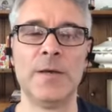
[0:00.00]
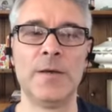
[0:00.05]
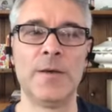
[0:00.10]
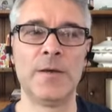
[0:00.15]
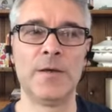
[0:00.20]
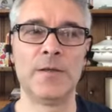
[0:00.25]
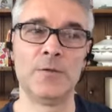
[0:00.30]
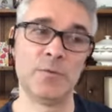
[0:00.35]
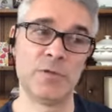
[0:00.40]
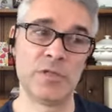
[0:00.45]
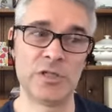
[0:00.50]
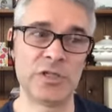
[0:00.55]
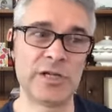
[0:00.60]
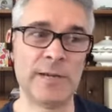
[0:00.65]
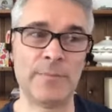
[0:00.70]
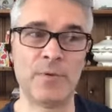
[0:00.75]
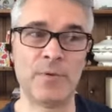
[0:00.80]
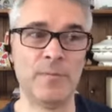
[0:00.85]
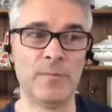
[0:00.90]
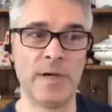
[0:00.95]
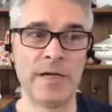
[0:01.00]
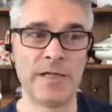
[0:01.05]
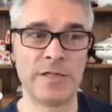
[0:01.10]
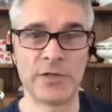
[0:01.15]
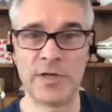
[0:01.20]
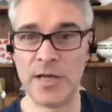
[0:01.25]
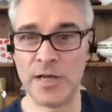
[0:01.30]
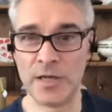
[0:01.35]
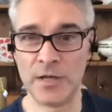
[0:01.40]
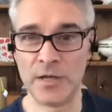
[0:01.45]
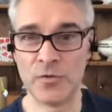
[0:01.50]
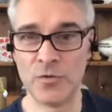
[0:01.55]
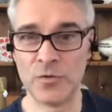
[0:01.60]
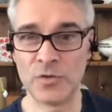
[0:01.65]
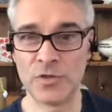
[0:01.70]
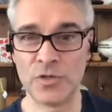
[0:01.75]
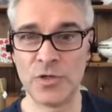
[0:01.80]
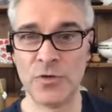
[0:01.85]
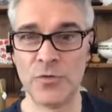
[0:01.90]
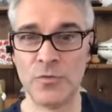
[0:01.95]
there was a chap on my training
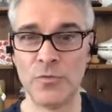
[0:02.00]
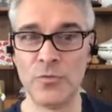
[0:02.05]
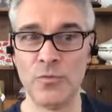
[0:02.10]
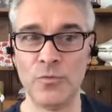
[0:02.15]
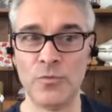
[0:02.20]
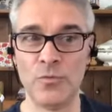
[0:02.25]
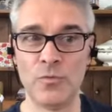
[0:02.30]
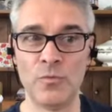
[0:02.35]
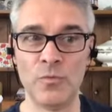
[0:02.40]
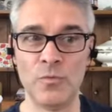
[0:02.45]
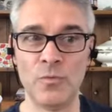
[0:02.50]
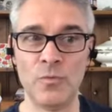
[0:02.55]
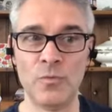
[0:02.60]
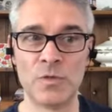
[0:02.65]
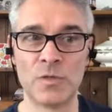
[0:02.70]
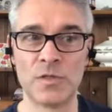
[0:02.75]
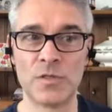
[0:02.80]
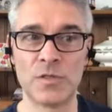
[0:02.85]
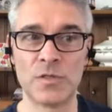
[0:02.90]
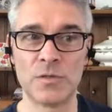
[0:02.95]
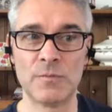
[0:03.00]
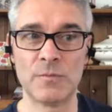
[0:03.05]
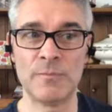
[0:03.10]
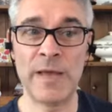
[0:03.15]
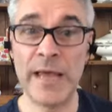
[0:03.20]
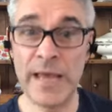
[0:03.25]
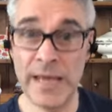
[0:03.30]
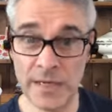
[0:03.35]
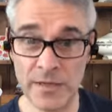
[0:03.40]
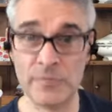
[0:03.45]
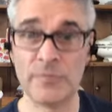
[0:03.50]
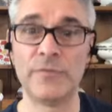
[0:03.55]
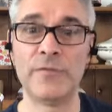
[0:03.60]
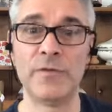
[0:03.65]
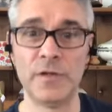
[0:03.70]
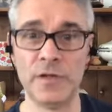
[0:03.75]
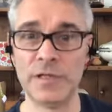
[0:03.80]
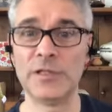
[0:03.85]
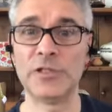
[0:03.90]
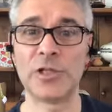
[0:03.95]
course who was
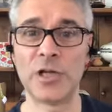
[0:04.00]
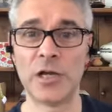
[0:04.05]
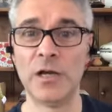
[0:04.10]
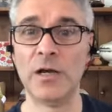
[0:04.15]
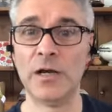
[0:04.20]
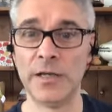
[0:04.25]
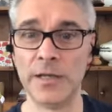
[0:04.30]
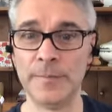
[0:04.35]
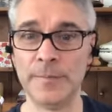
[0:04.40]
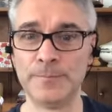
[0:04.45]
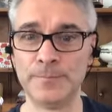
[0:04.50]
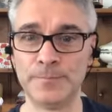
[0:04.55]
painfully shy